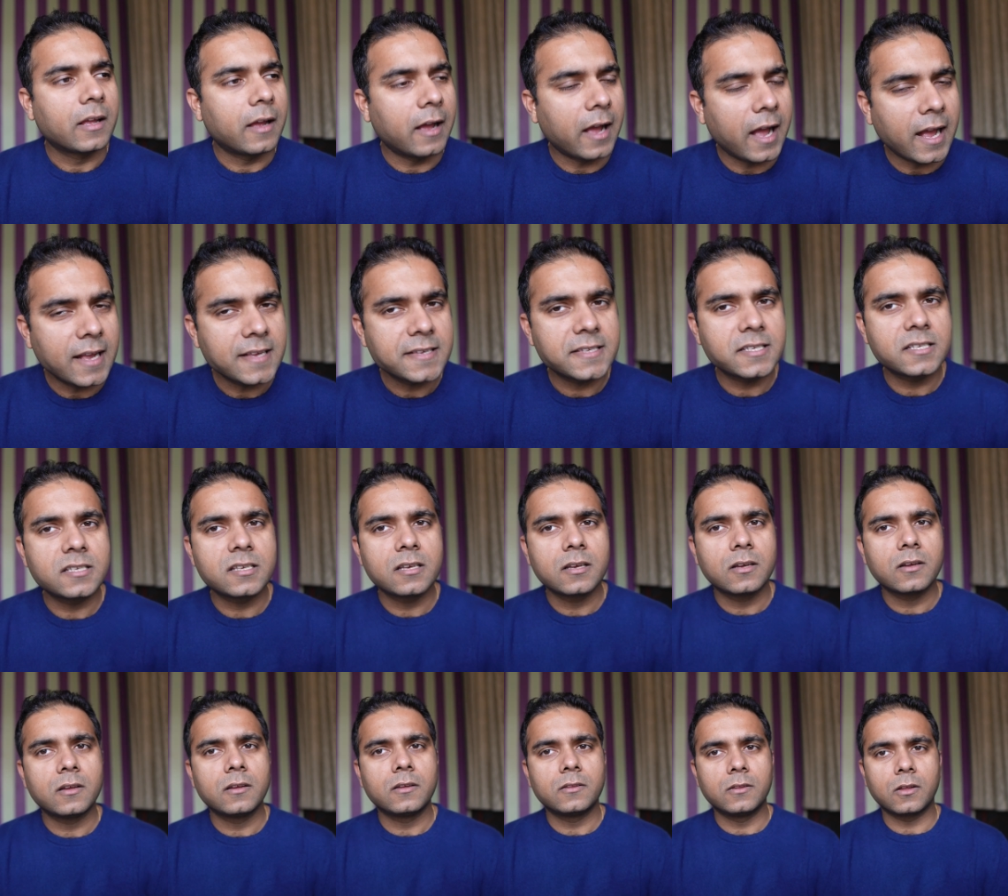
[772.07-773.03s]
as
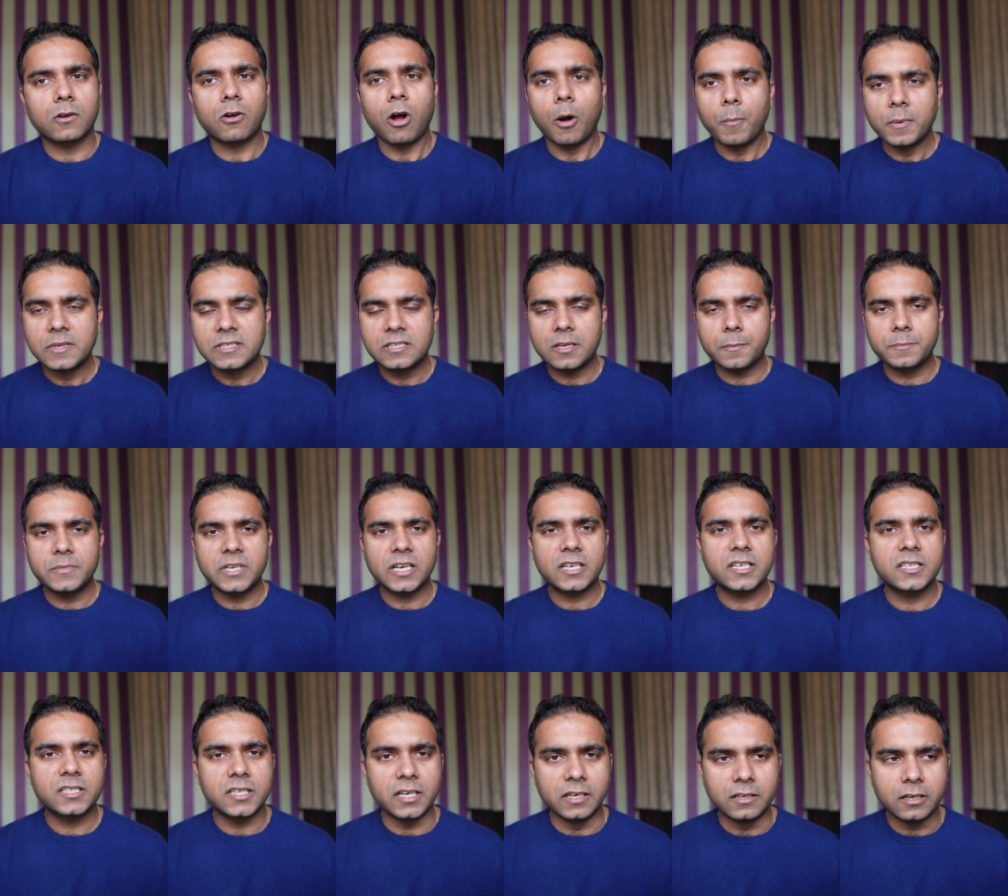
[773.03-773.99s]
the common
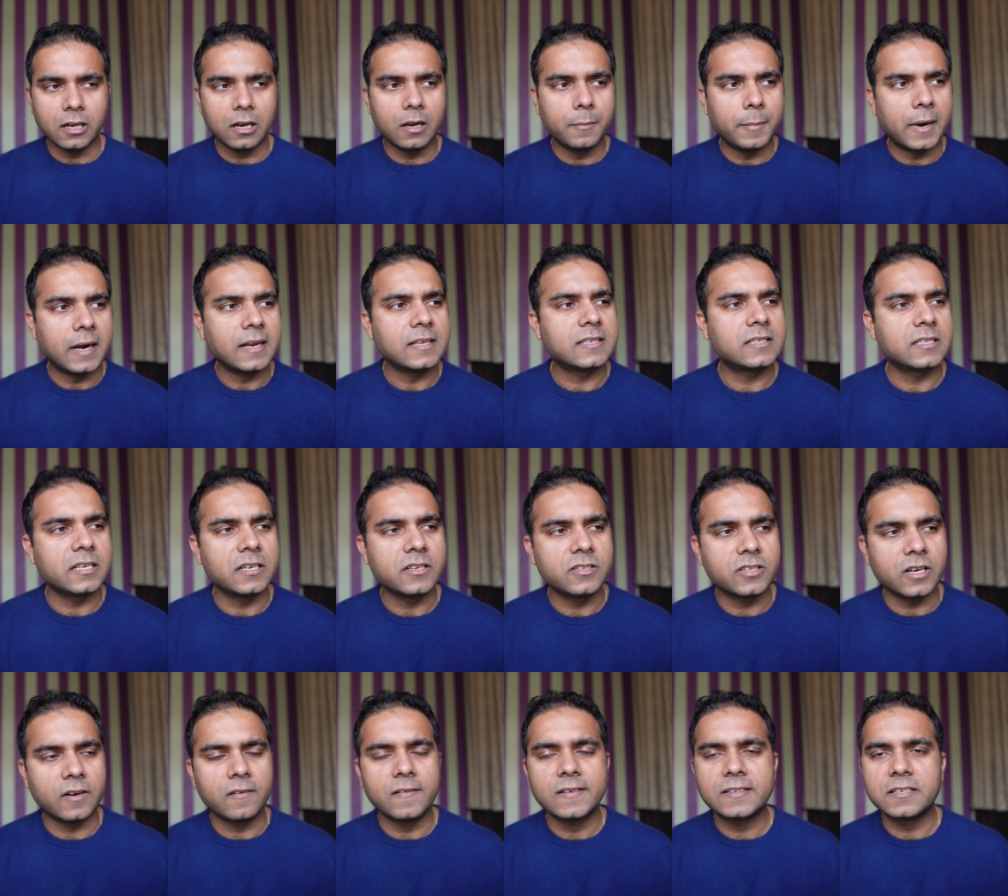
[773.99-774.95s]
subjects, internal medicine,
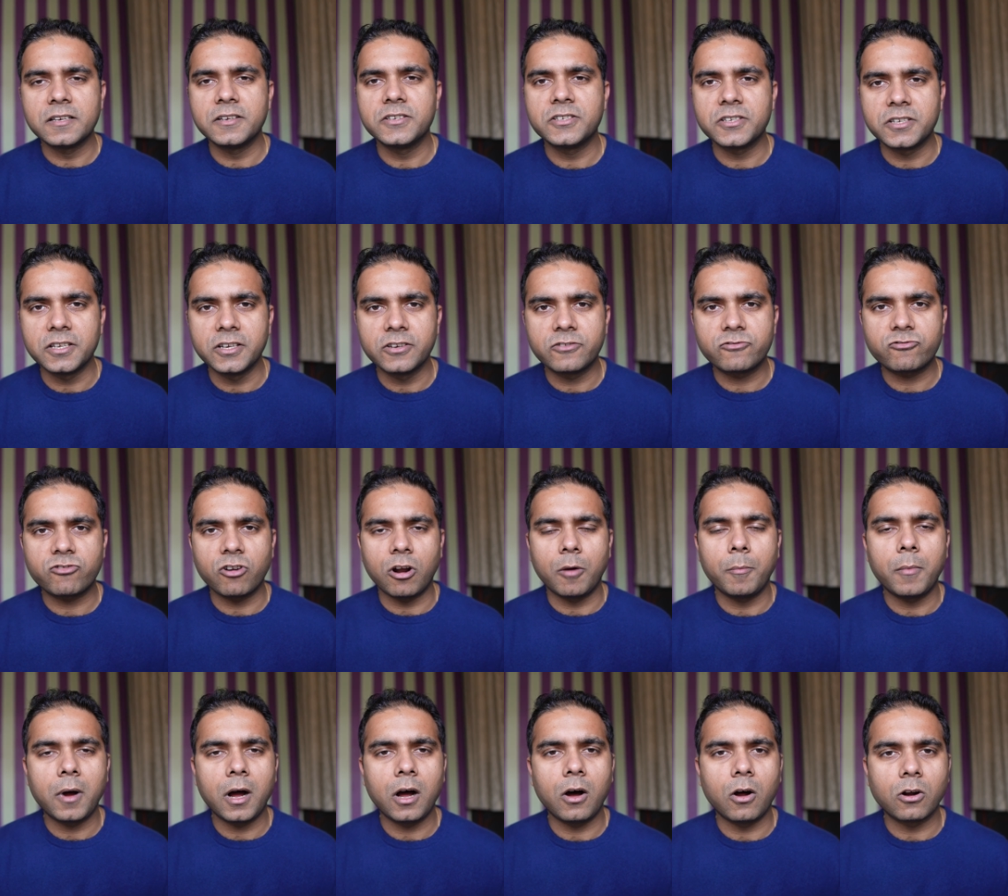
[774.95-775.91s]
general surgery,
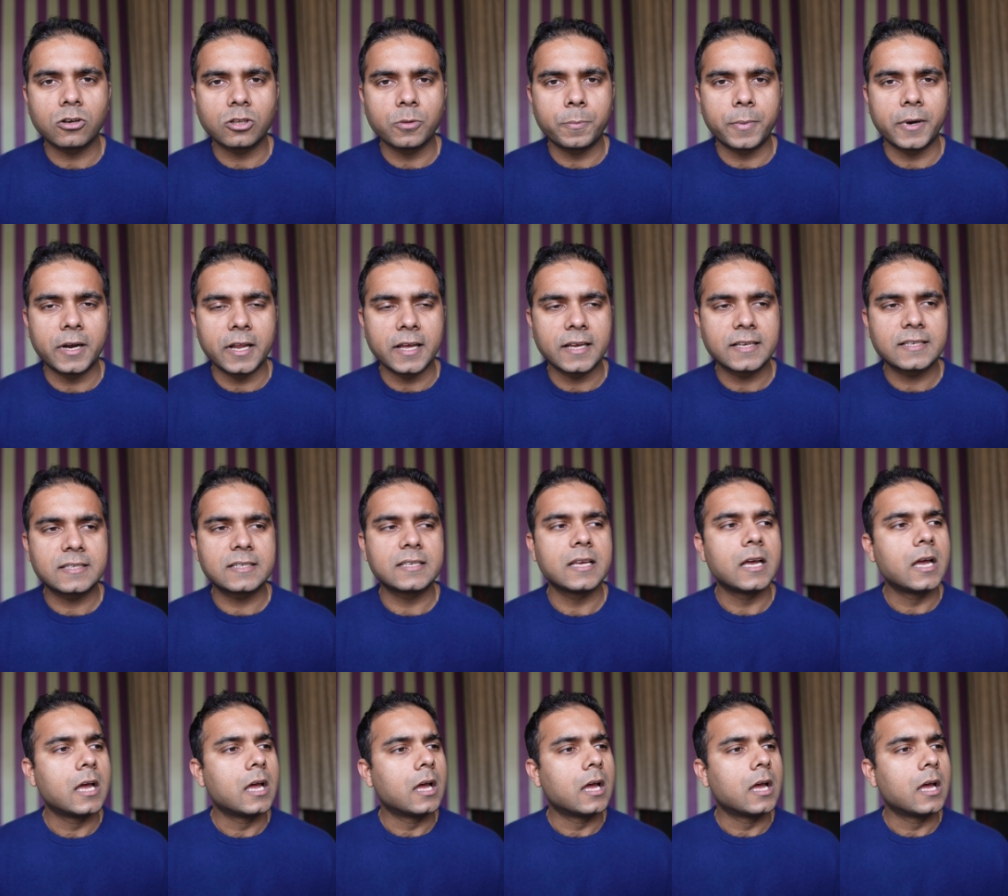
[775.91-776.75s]
trauma, orthopedics,